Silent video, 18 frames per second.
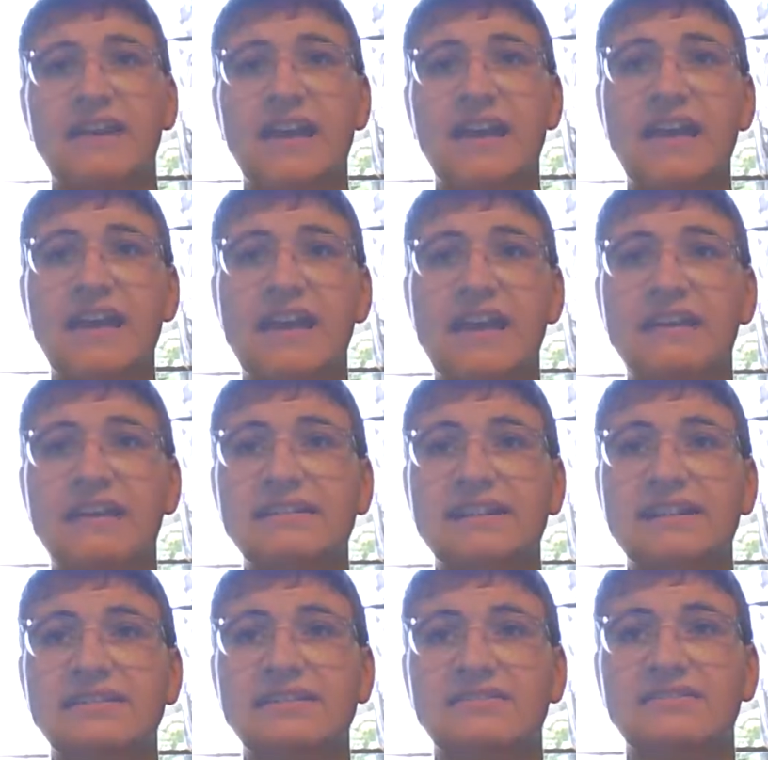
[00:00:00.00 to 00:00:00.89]

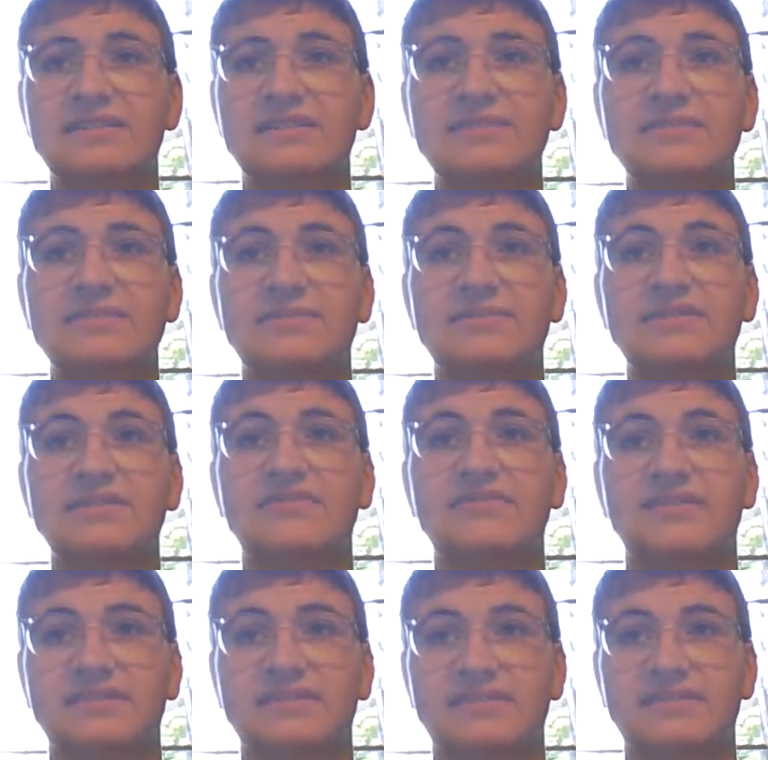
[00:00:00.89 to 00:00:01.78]
And it serves its
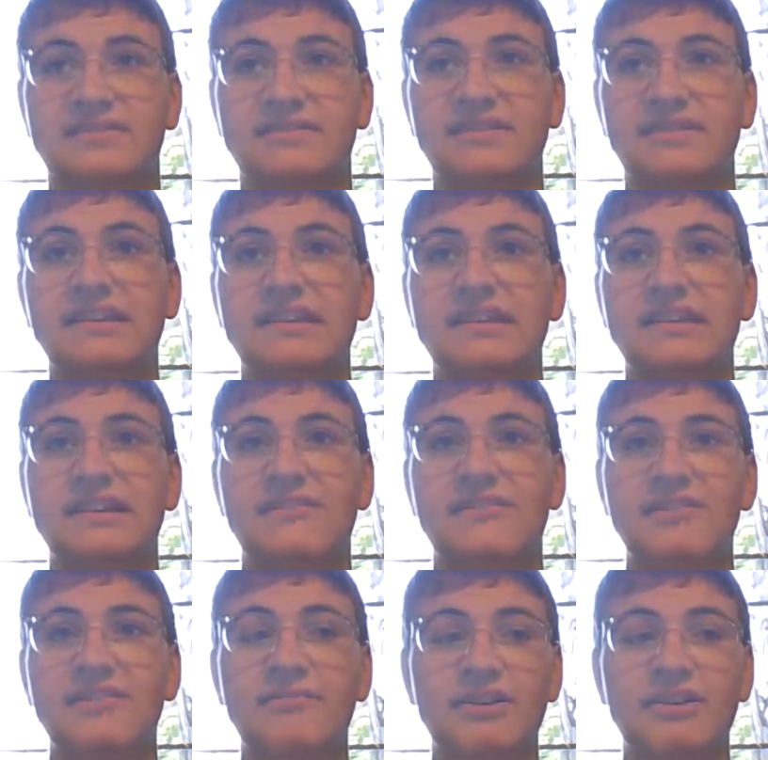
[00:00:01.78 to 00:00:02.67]
purpose.
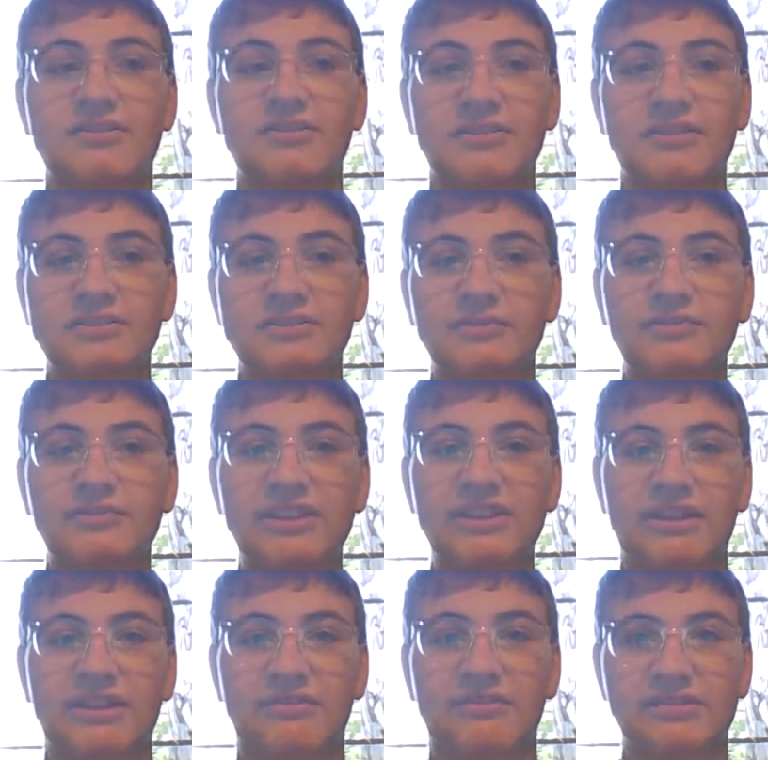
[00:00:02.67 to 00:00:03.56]
If you want to watch a movie
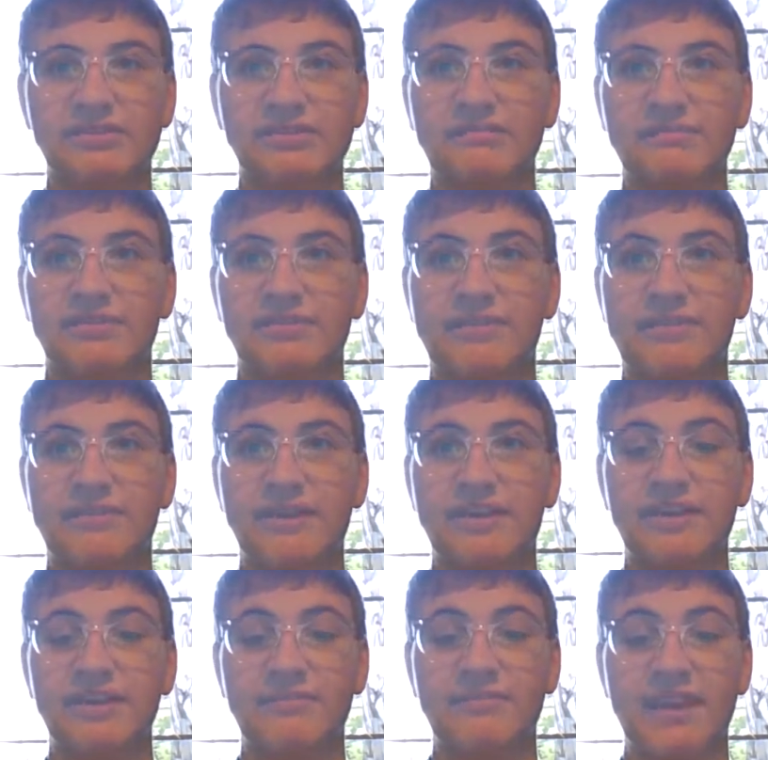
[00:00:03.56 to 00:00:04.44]
that wasn't
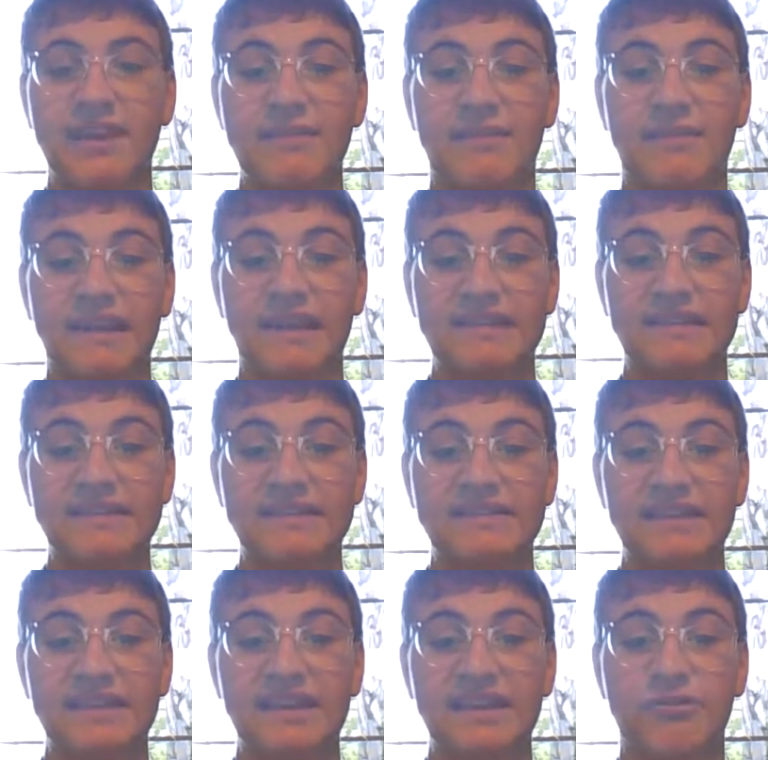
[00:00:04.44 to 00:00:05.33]
primarily made by
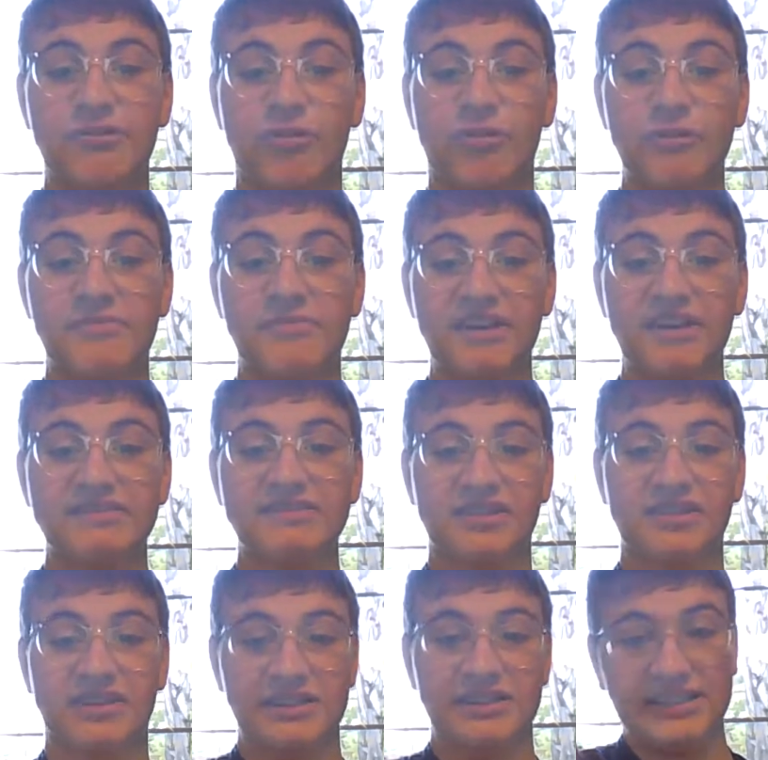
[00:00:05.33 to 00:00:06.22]
Disney or
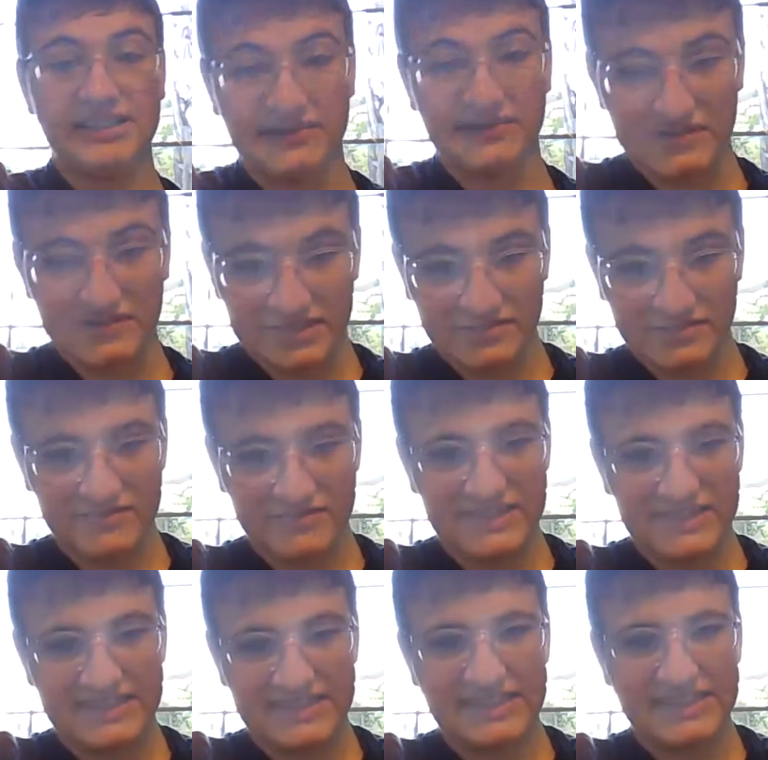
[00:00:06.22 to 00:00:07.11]
Pixar, even though
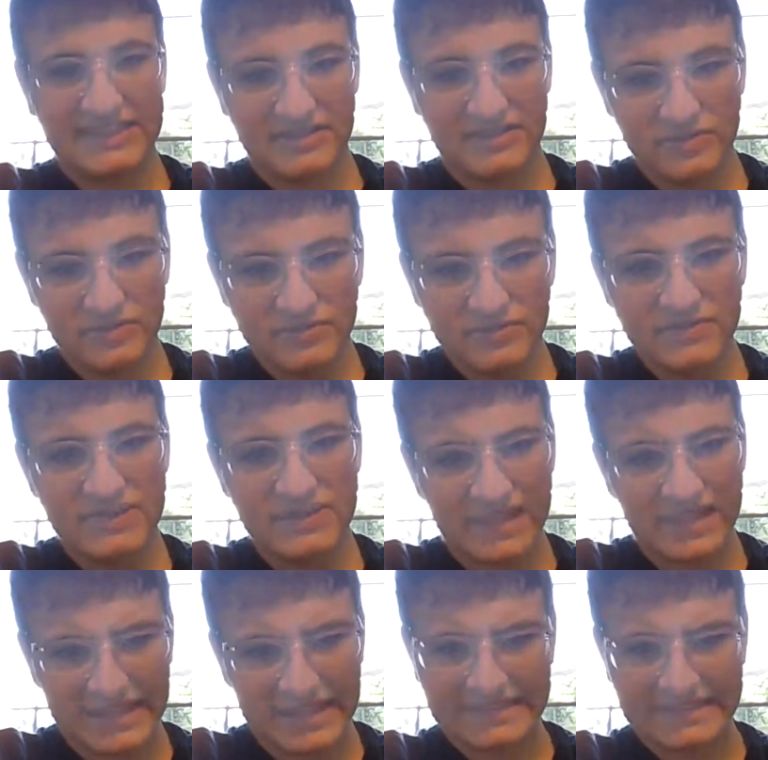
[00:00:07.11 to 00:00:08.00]
Disney owns
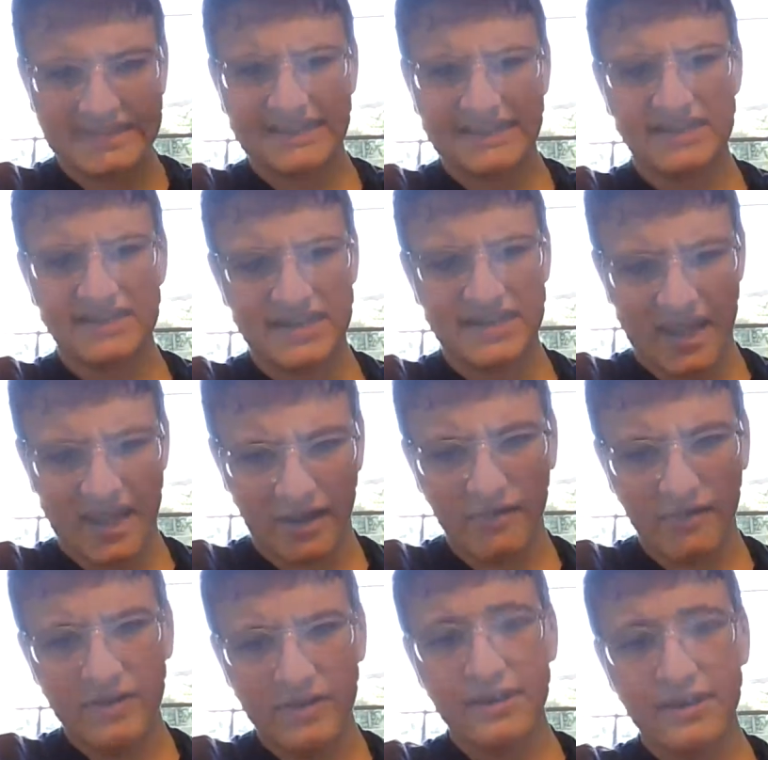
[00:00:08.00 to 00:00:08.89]
Ice Age
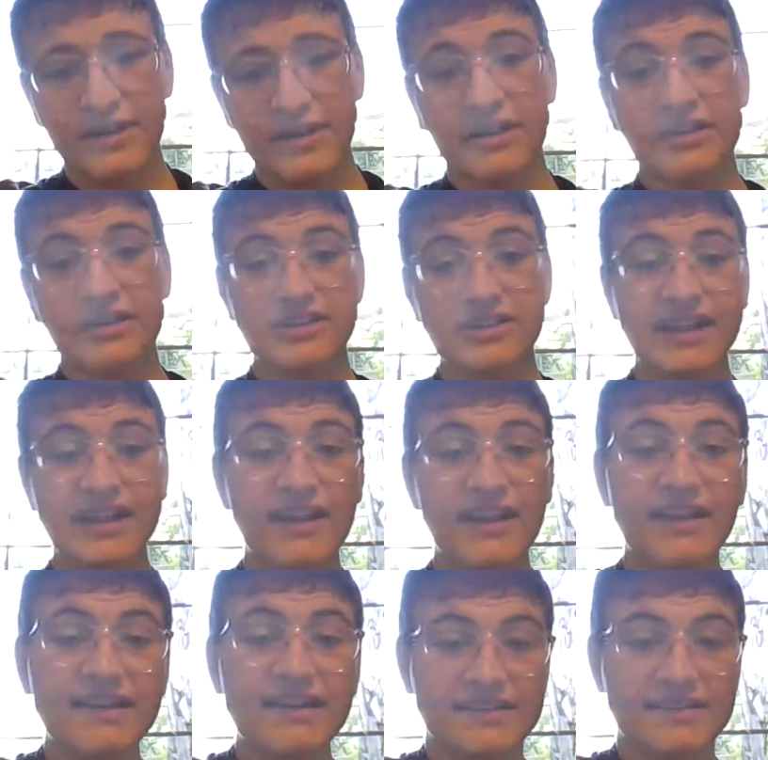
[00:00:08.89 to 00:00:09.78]
now, check
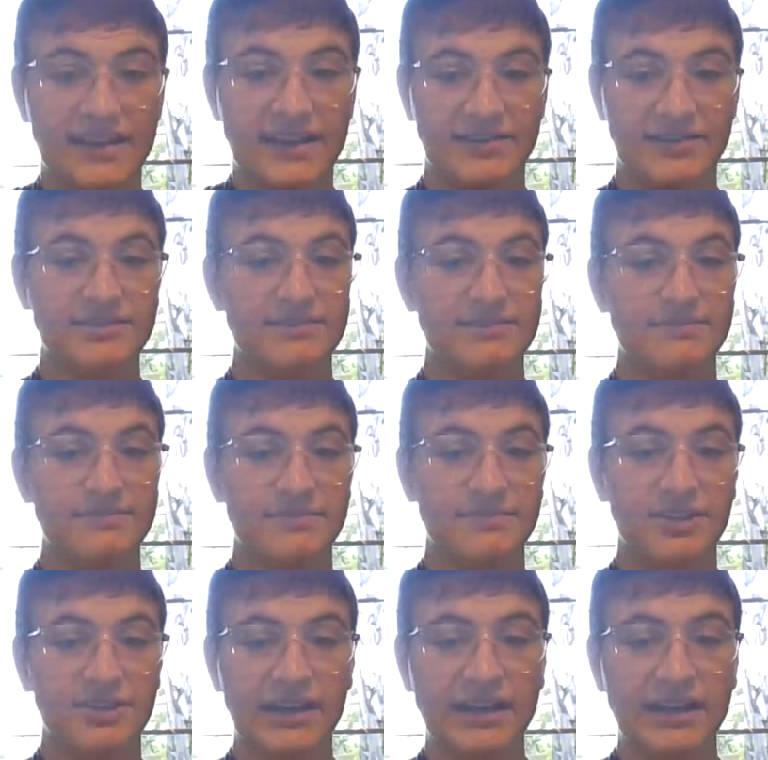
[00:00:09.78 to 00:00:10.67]
out Ice Age.
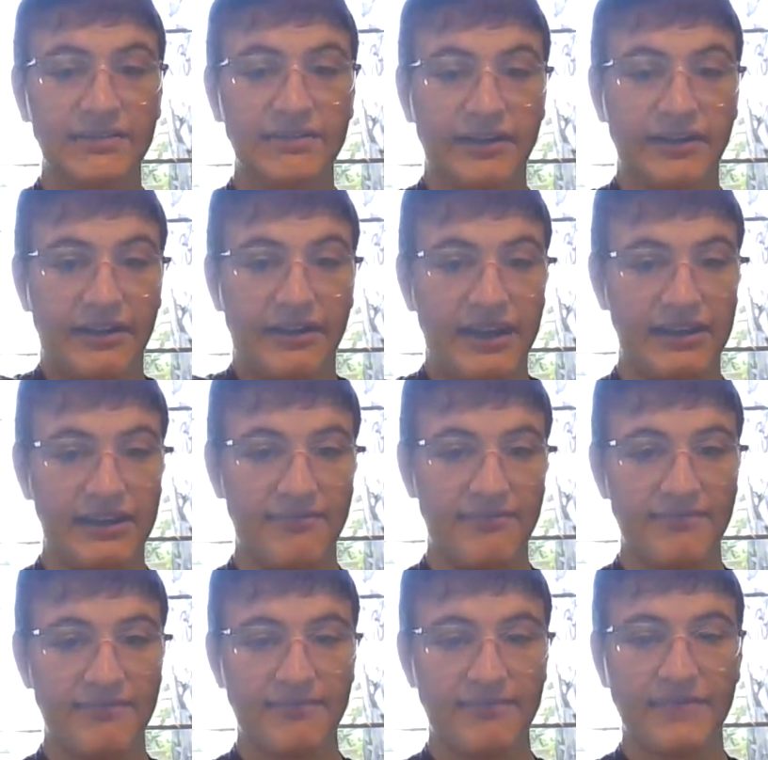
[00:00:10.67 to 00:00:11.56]
You're not going to regret
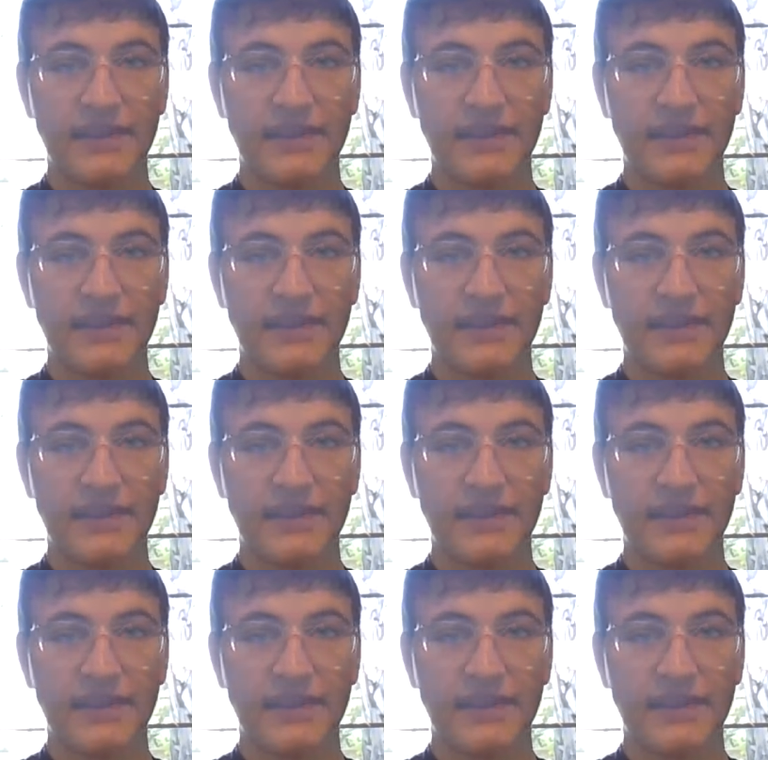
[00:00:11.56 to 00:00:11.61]
it.